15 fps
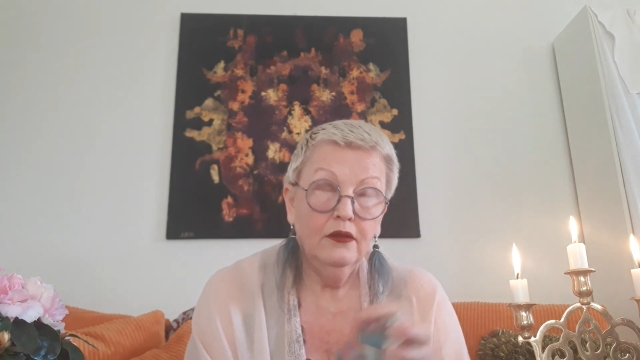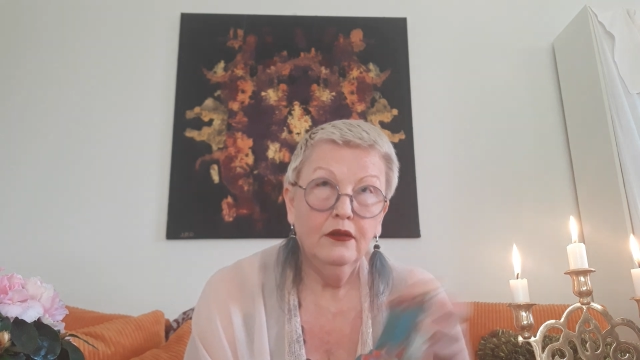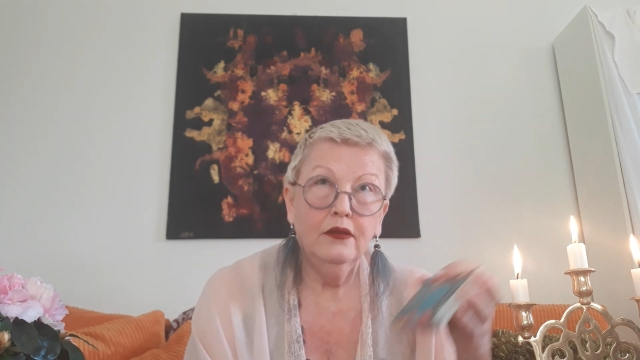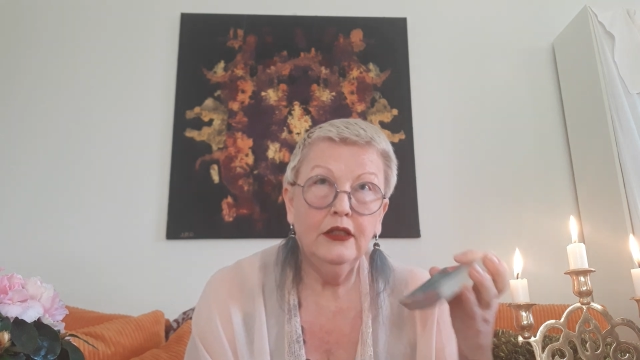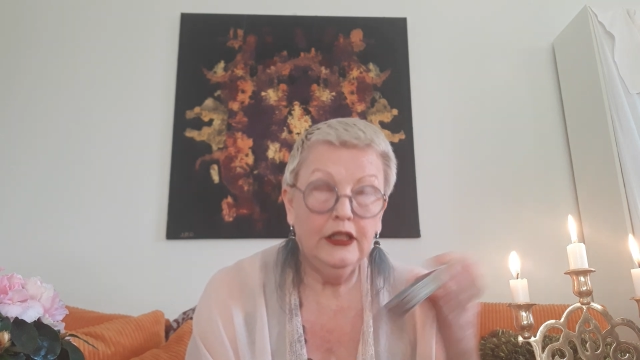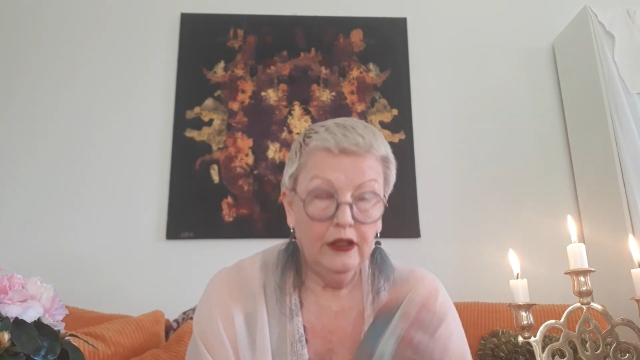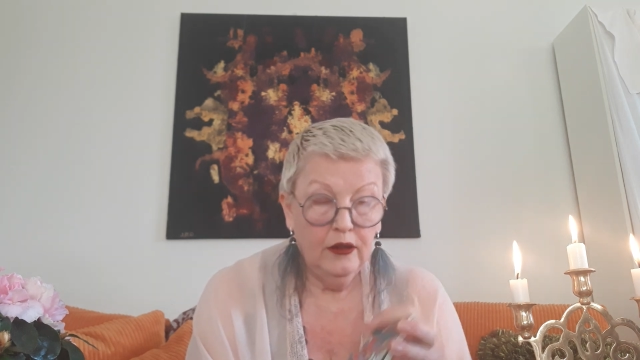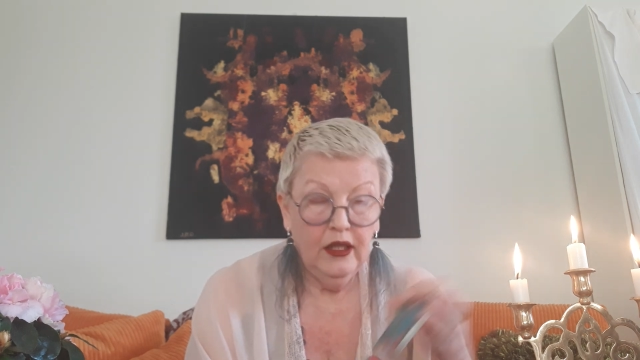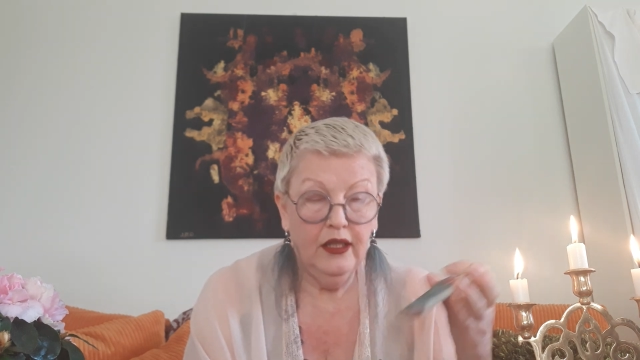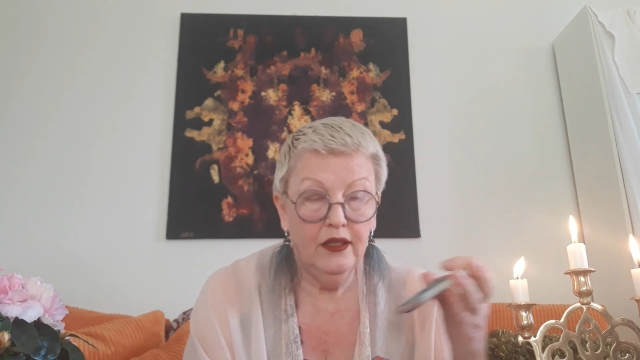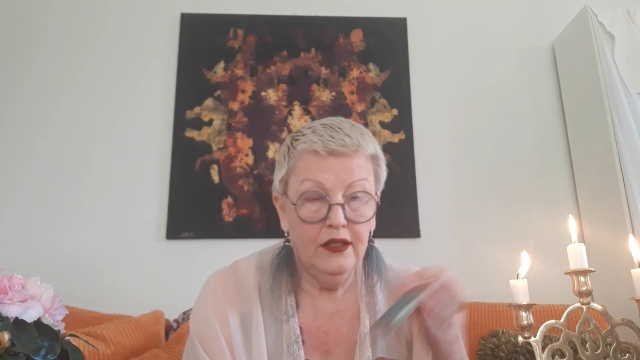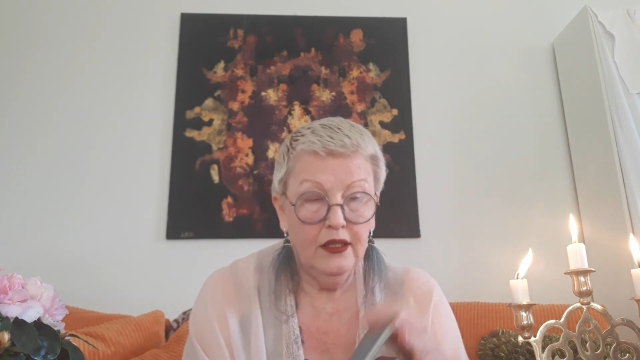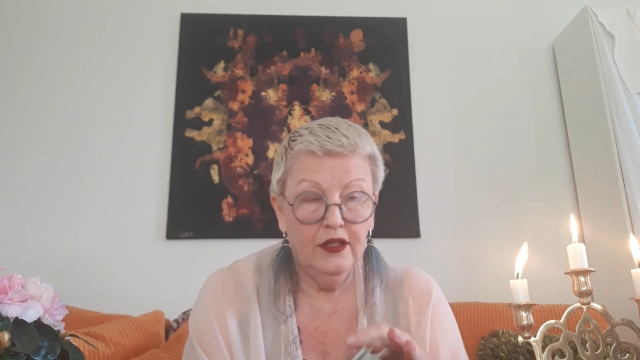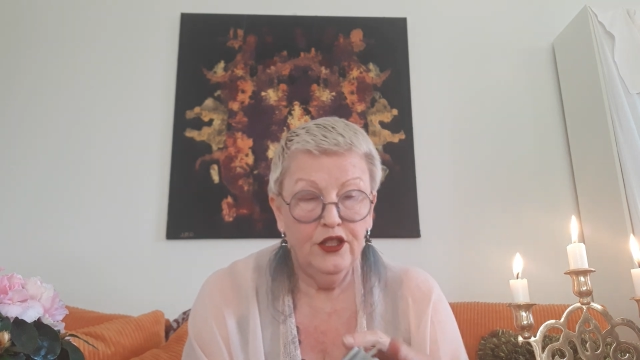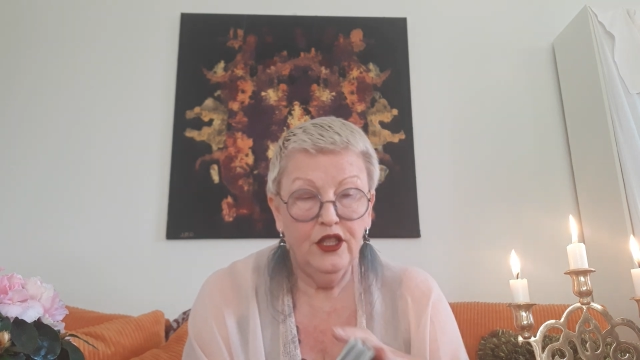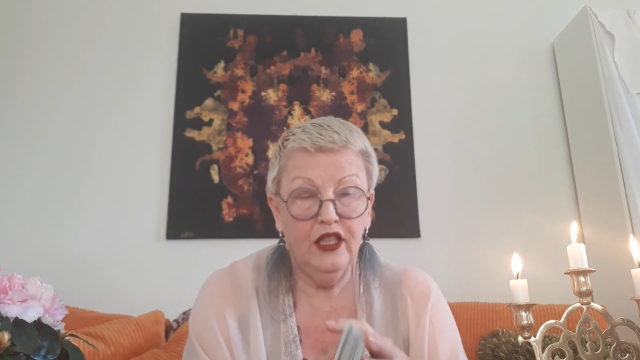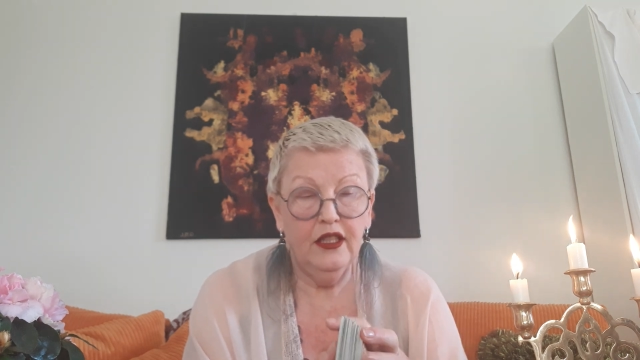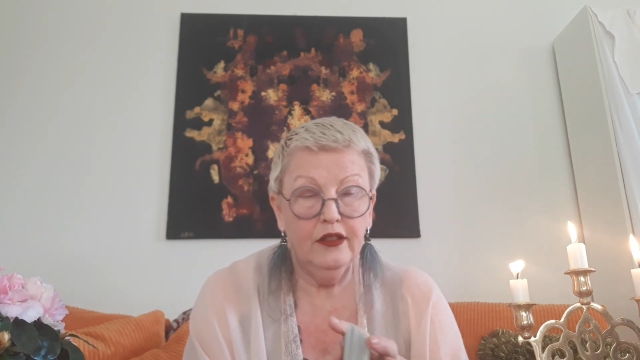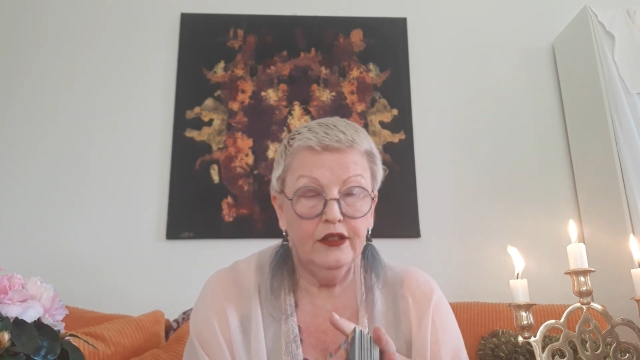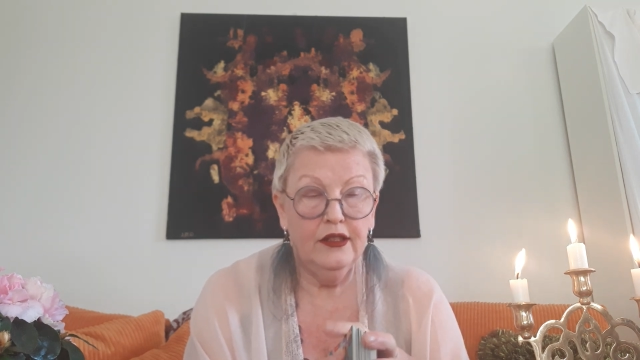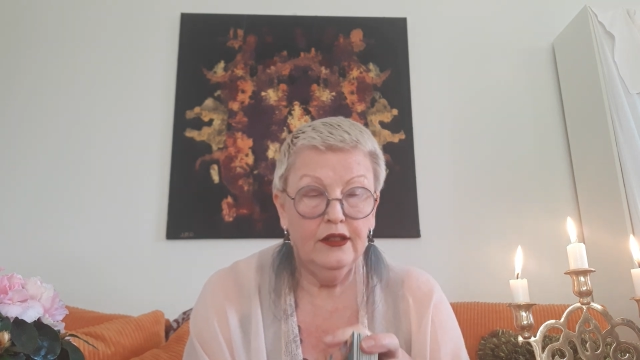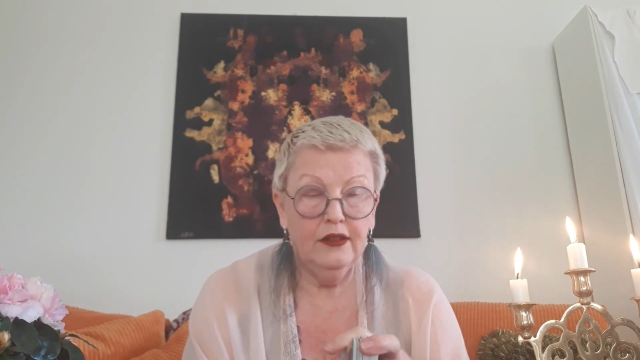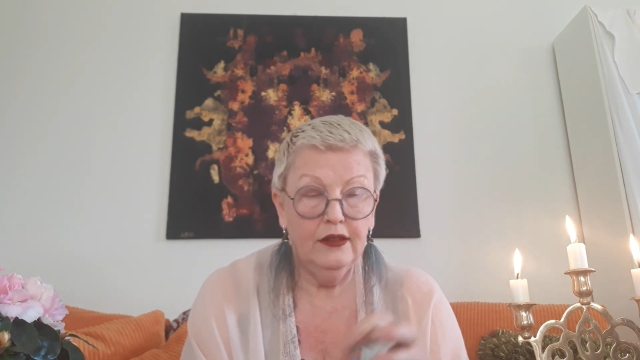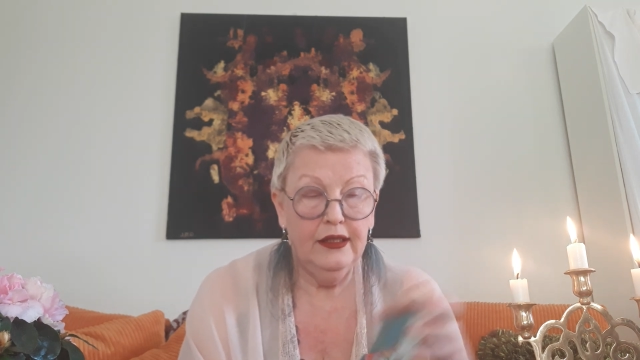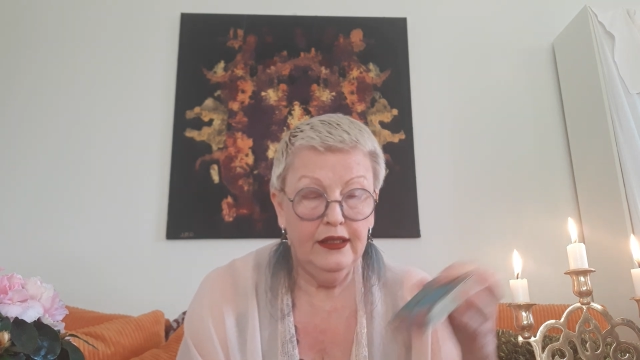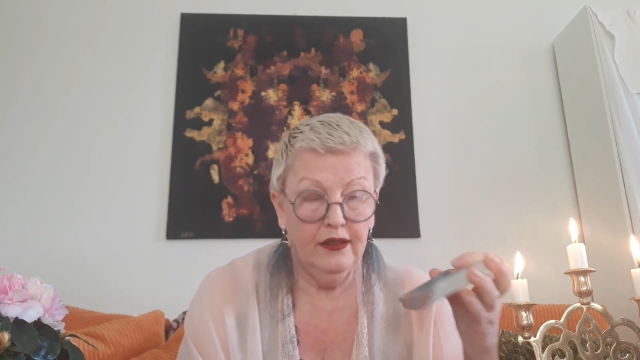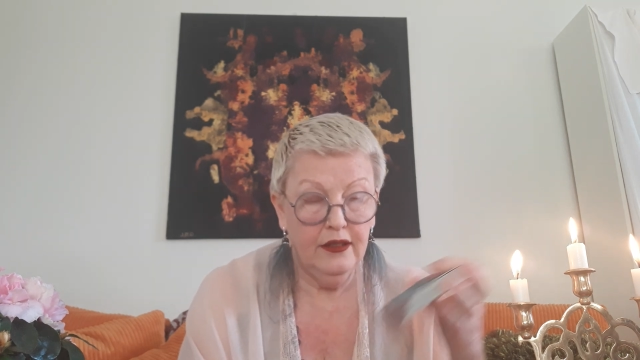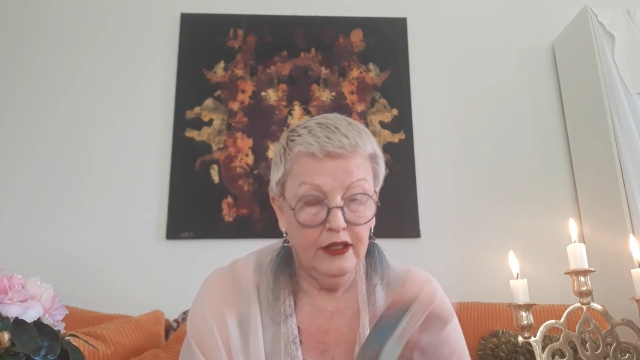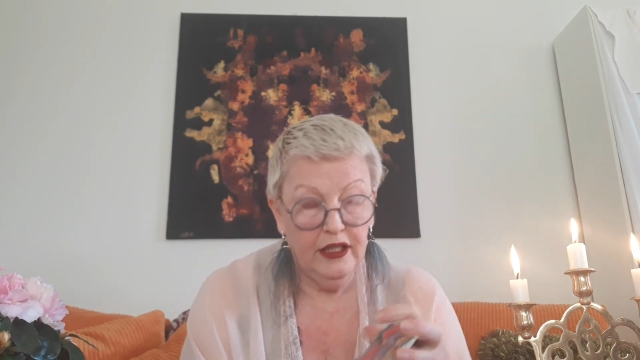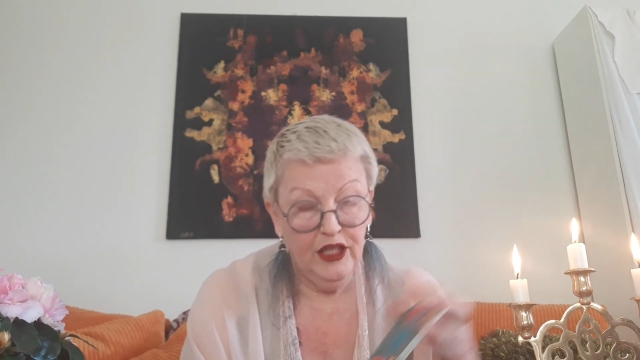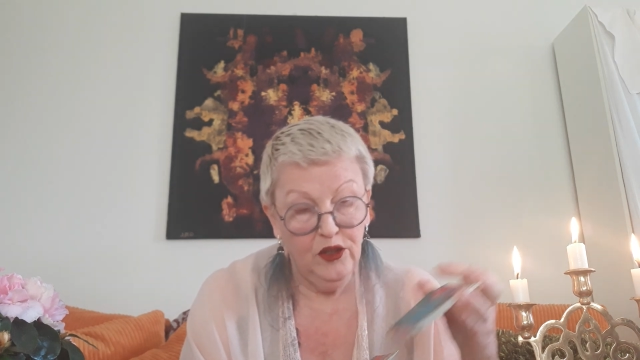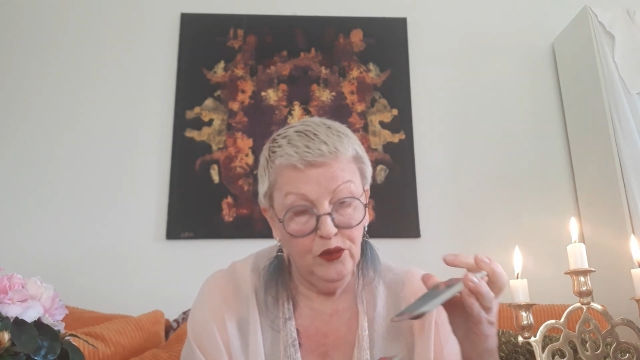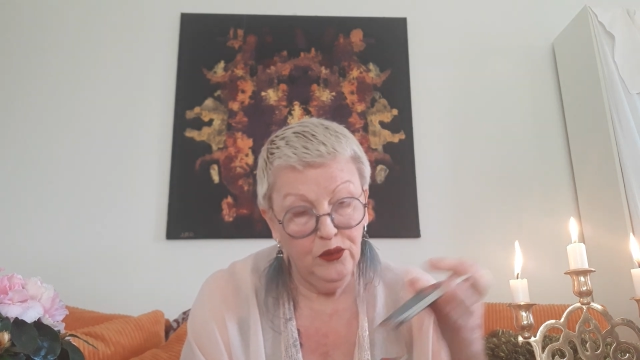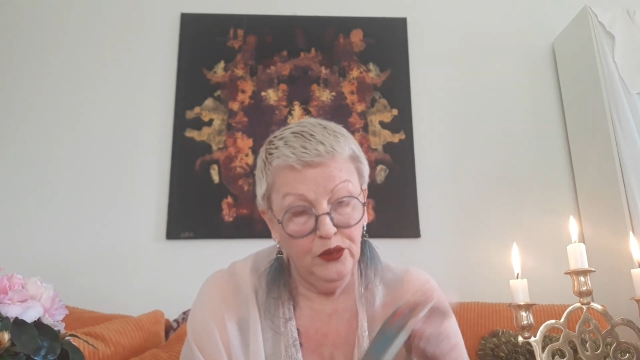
Yeah, I said chakras. Let's see.